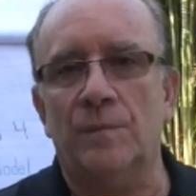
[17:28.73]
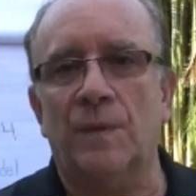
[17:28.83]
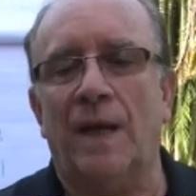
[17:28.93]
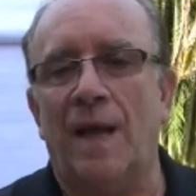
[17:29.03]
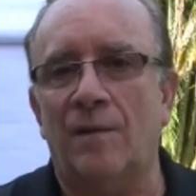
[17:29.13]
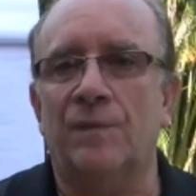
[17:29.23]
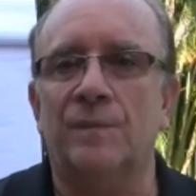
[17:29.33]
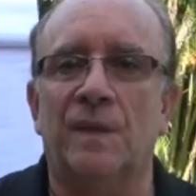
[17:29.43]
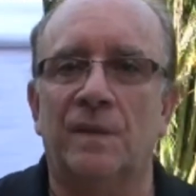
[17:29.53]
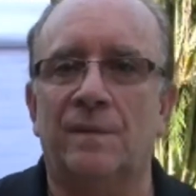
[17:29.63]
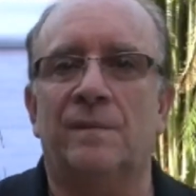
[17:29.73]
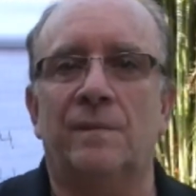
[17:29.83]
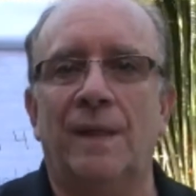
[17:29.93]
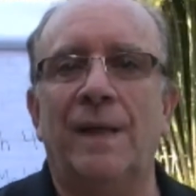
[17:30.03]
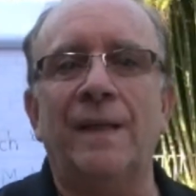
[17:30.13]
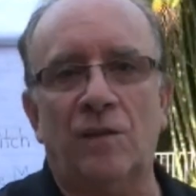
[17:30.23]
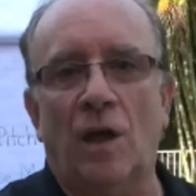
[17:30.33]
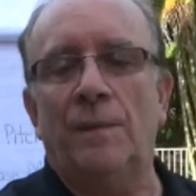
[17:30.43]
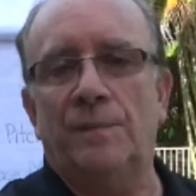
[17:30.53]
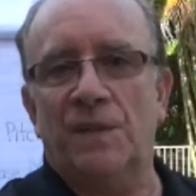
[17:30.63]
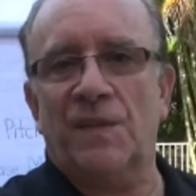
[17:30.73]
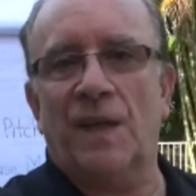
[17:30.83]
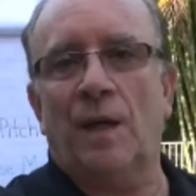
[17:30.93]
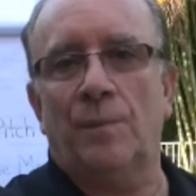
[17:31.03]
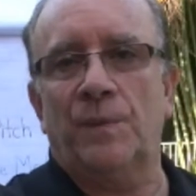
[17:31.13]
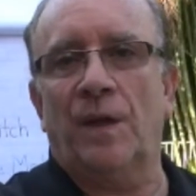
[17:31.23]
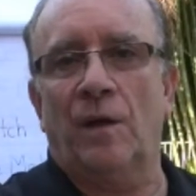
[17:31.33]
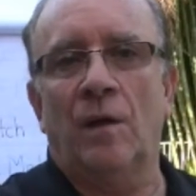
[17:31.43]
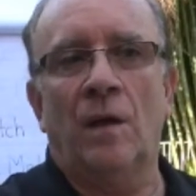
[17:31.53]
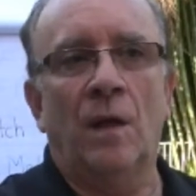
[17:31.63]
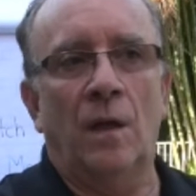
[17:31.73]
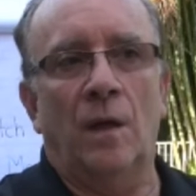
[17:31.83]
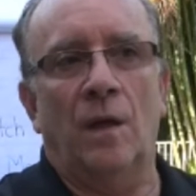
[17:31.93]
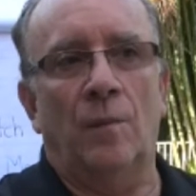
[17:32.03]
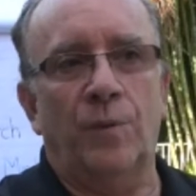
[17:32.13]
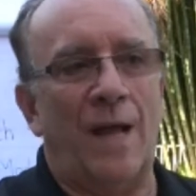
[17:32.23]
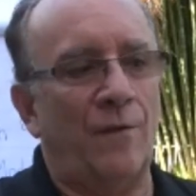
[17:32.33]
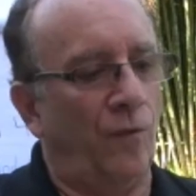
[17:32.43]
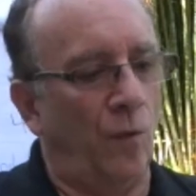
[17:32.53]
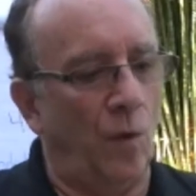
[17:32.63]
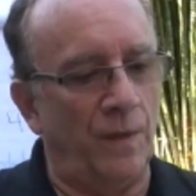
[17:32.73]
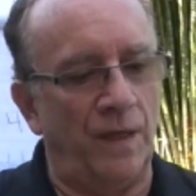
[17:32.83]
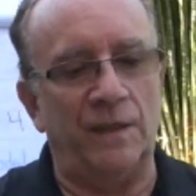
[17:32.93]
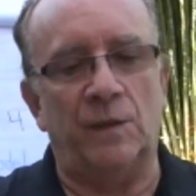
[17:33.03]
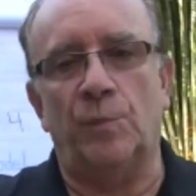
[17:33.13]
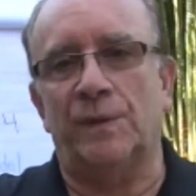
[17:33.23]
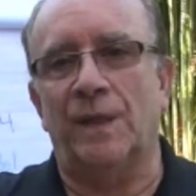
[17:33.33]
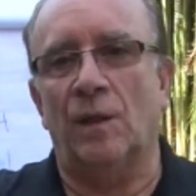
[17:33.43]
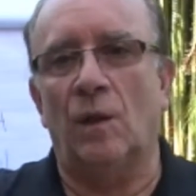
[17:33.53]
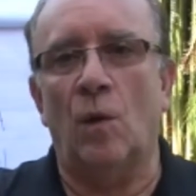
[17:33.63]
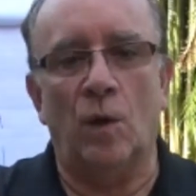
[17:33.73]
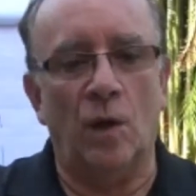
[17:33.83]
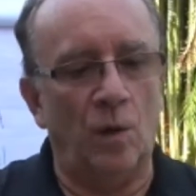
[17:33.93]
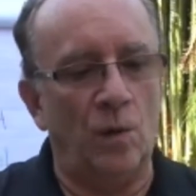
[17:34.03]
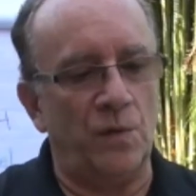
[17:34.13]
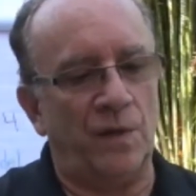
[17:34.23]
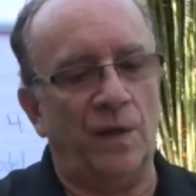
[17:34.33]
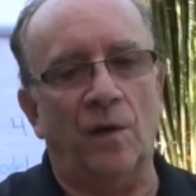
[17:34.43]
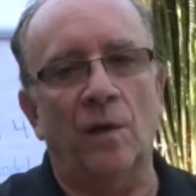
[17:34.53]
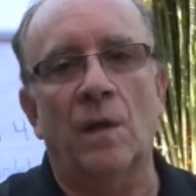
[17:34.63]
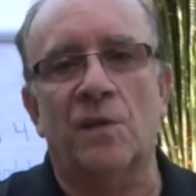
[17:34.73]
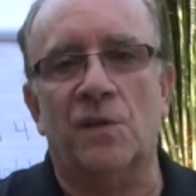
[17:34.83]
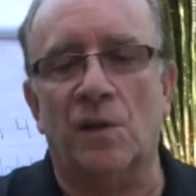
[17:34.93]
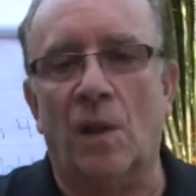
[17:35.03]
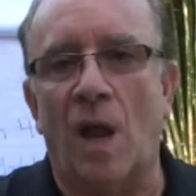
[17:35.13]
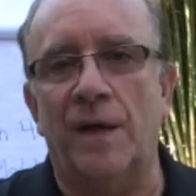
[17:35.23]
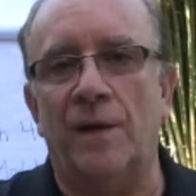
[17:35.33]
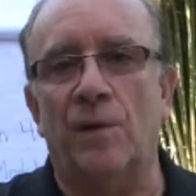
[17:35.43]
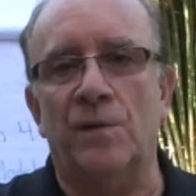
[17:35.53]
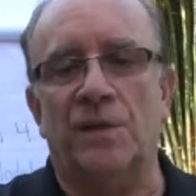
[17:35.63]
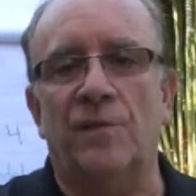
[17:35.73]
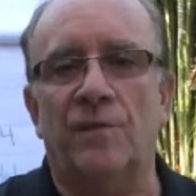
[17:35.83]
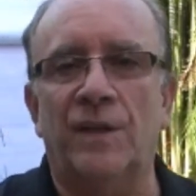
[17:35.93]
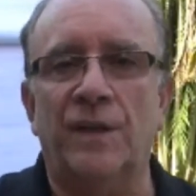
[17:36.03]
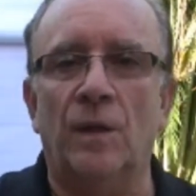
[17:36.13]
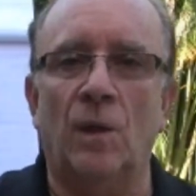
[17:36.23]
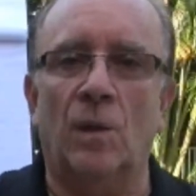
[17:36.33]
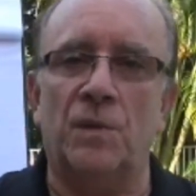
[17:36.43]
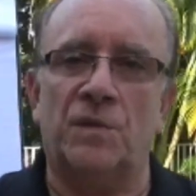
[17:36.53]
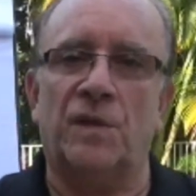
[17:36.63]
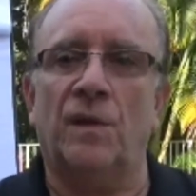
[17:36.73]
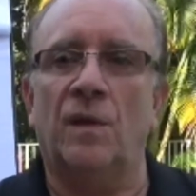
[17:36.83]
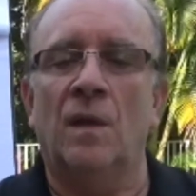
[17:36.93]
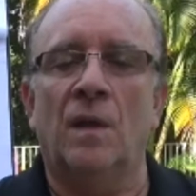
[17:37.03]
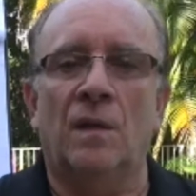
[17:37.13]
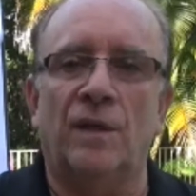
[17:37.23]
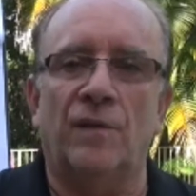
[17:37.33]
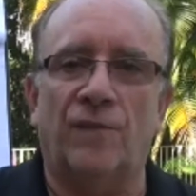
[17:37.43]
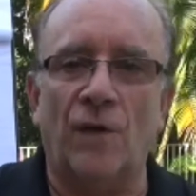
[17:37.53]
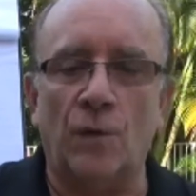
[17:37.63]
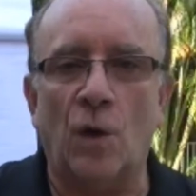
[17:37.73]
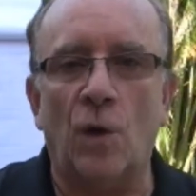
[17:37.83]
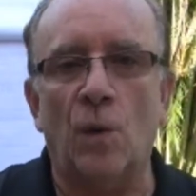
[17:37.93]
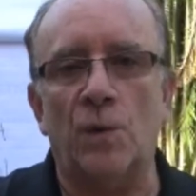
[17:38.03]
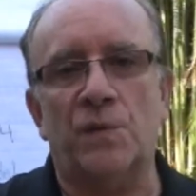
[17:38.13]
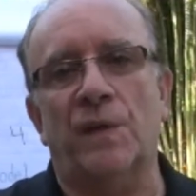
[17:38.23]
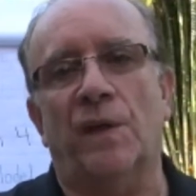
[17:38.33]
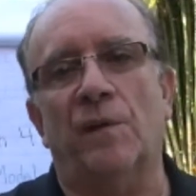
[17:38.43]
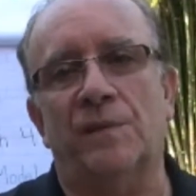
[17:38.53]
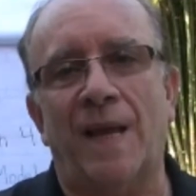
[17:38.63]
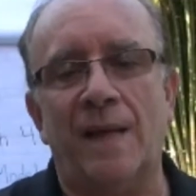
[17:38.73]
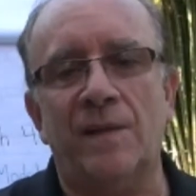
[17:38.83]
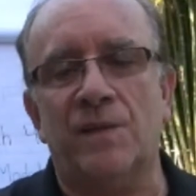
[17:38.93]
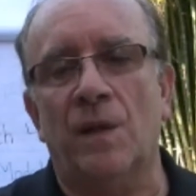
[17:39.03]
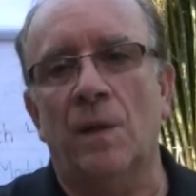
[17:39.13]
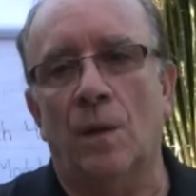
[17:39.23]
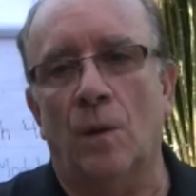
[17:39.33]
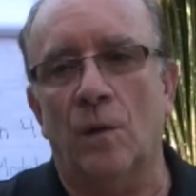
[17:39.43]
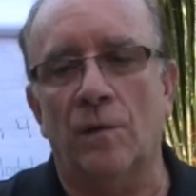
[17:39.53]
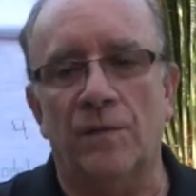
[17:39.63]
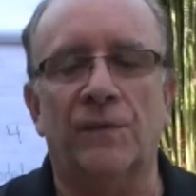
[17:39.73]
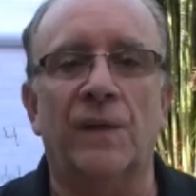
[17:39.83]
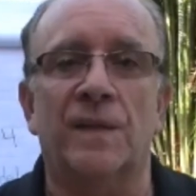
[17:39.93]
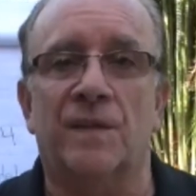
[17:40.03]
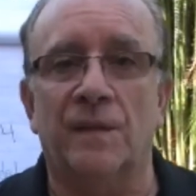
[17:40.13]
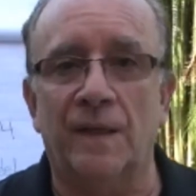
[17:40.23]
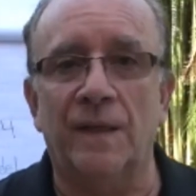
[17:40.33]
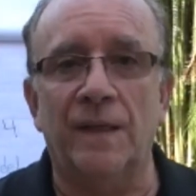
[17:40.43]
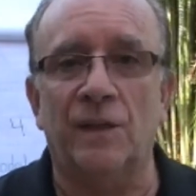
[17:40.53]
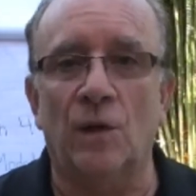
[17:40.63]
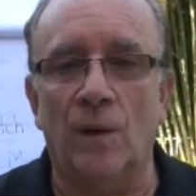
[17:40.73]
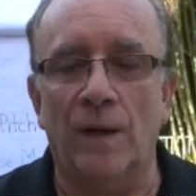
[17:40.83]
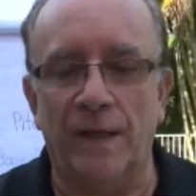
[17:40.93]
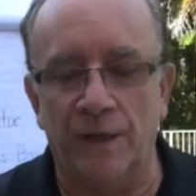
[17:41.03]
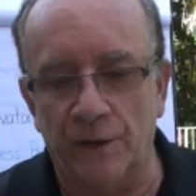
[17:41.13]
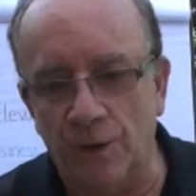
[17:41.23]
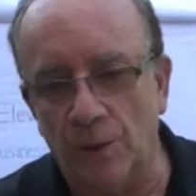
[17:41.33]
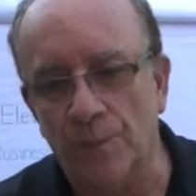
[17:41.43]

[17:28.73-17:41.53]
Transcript: They need time to set up their platform. They need to put their logos, their sliders, their videos, their photos, their text, all of the things that they need to go ahead and do.